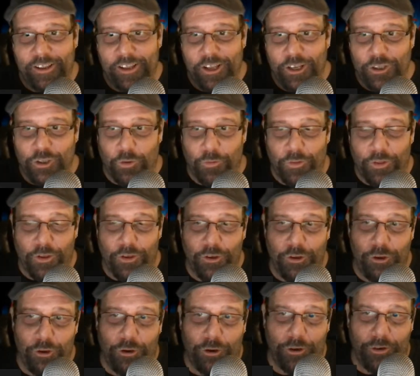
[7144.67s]
so that
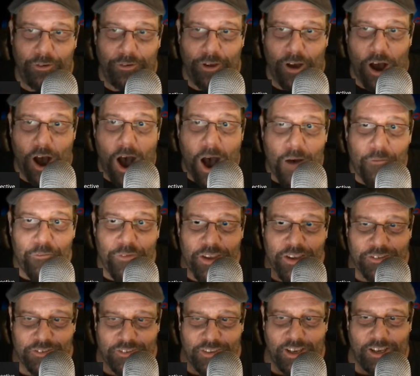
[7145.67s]
you could
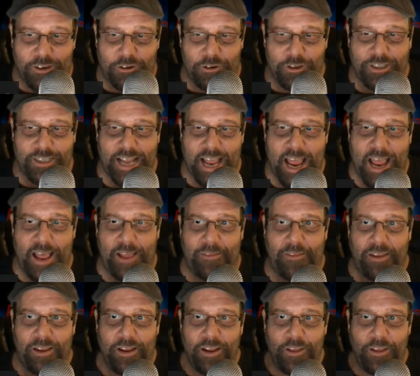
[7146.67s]
obviously understand